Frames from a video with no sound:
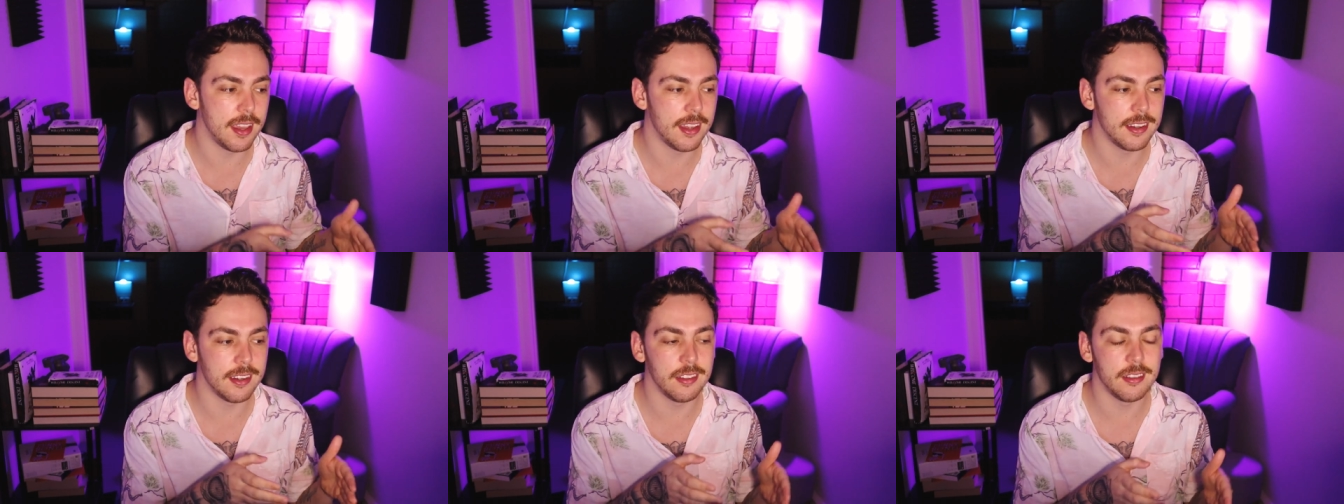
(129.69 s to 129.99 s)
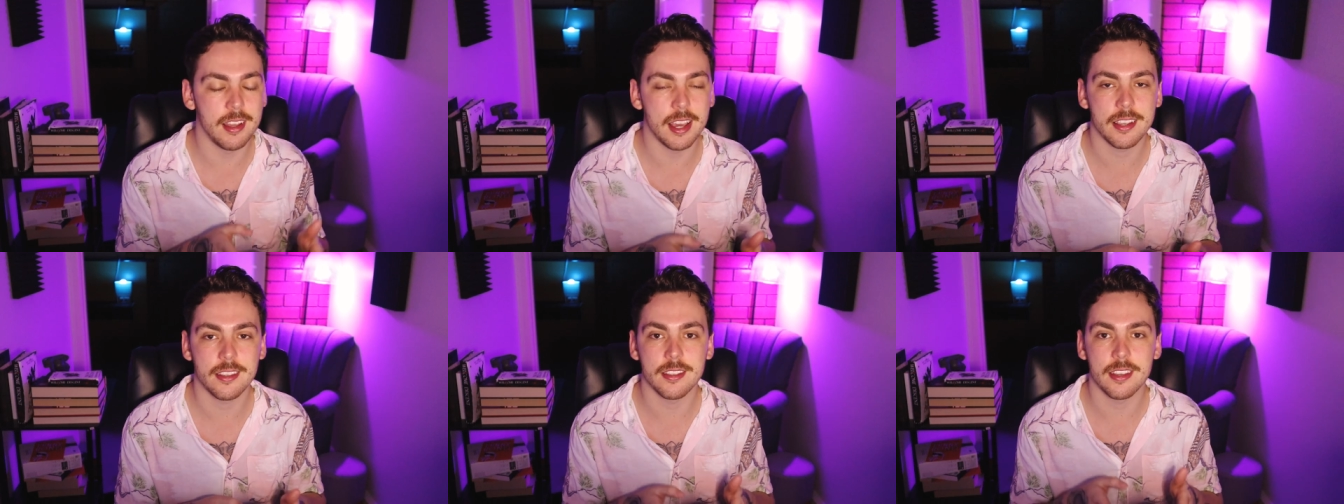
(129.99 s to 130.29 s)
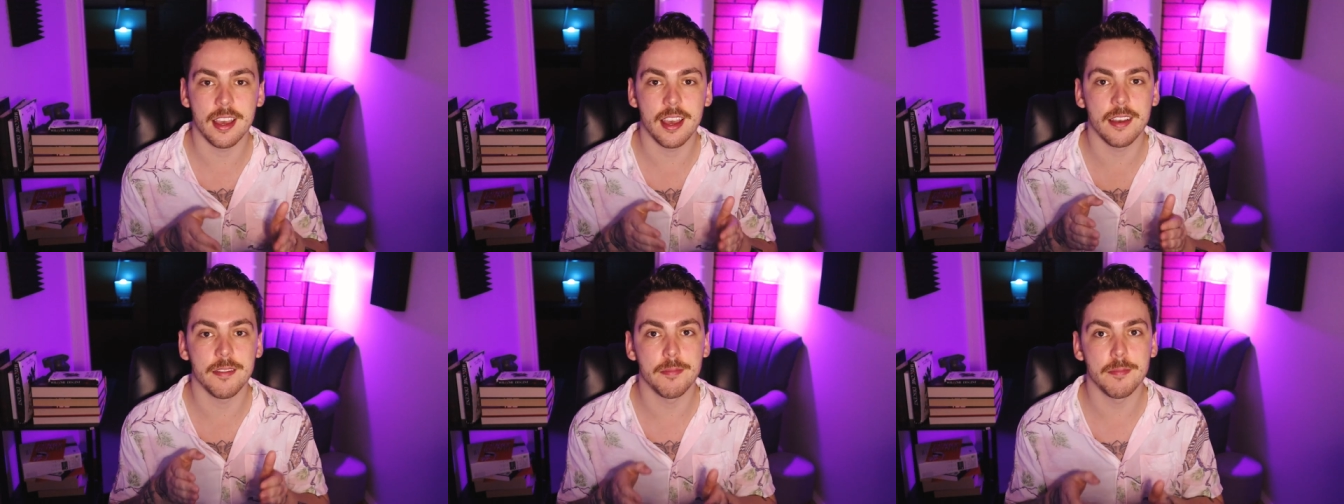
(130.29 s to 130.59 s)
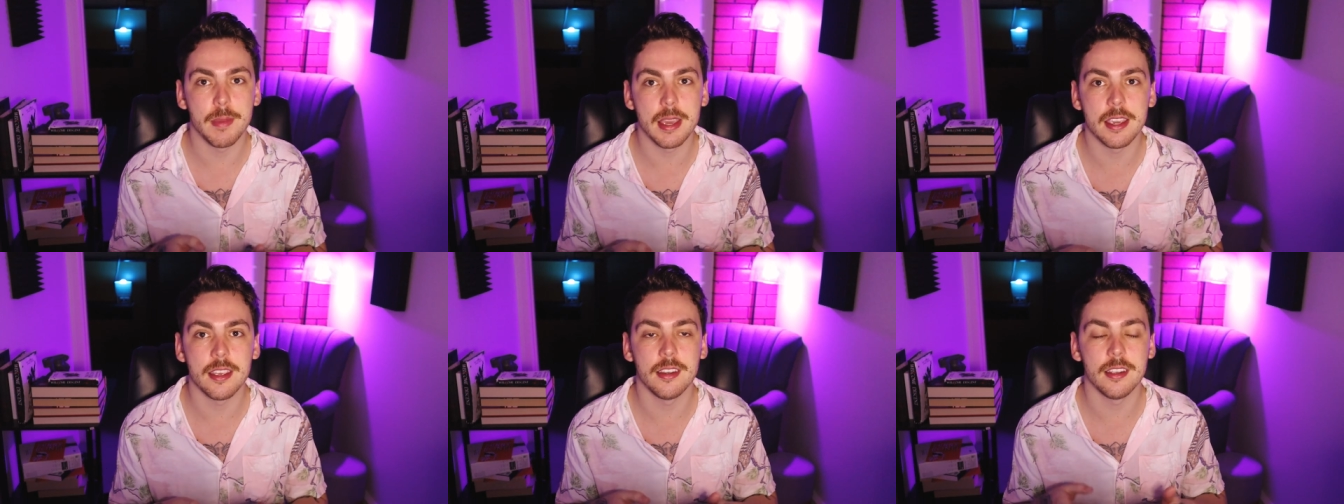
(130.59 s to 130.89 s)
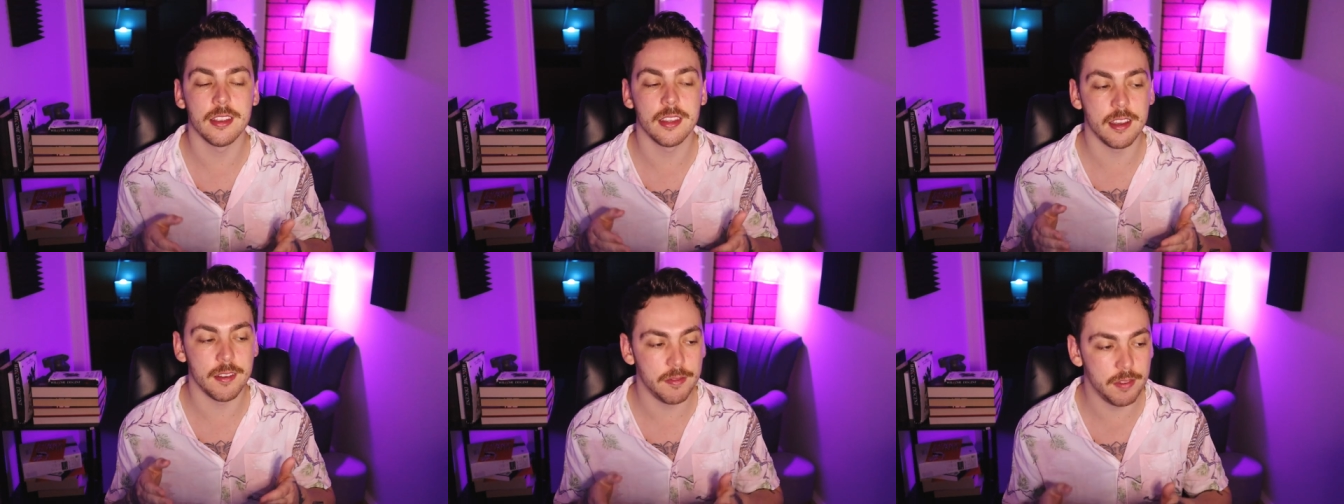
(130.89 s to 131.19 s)
and Alexa have made
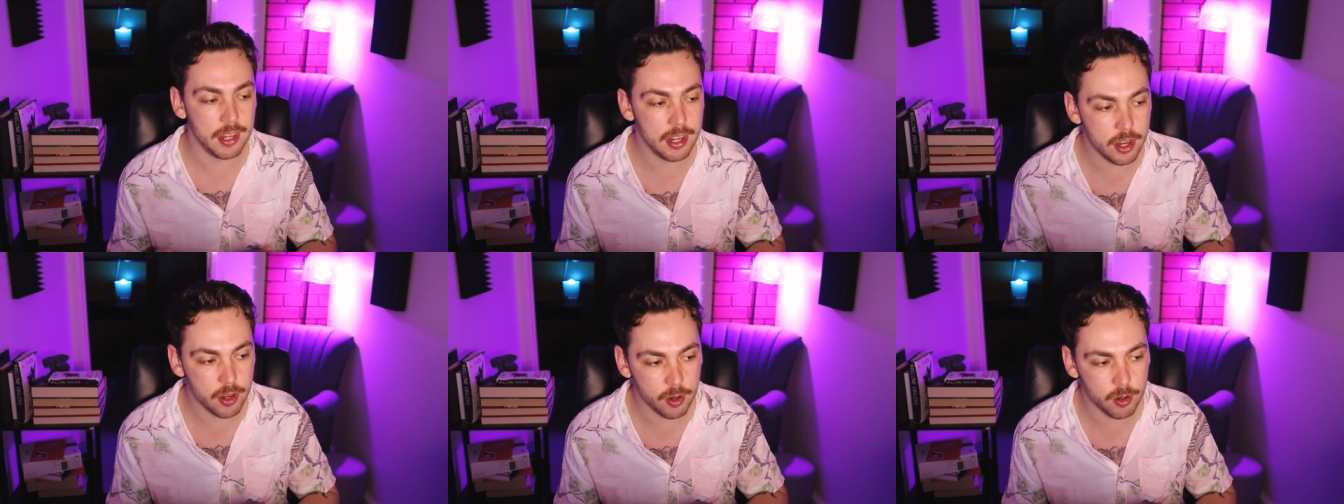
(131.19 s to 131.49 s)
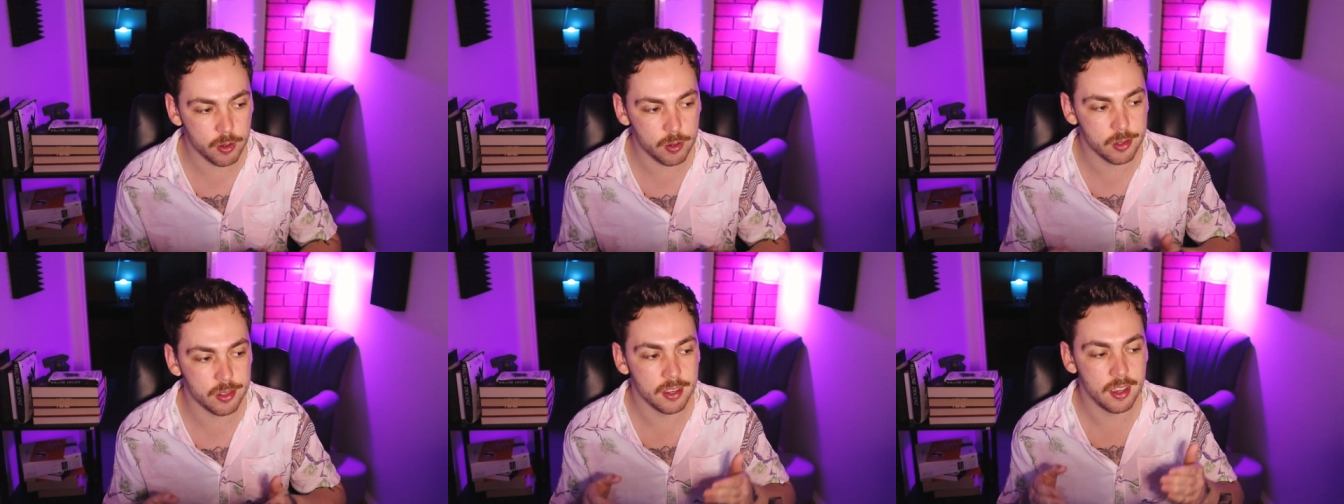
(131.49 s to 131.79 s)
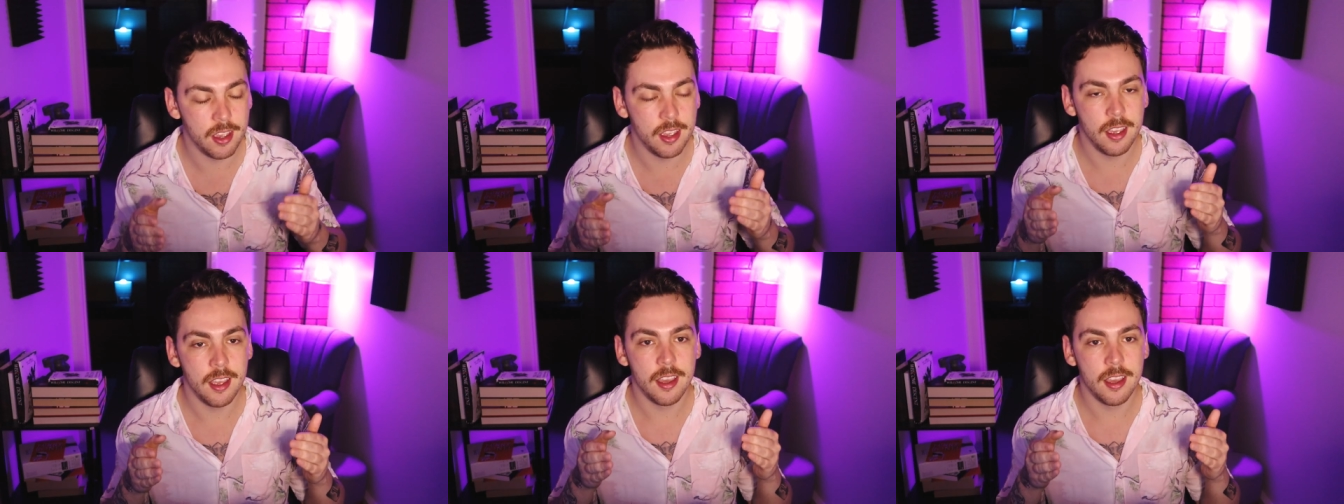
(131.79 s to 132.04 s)
in their videos,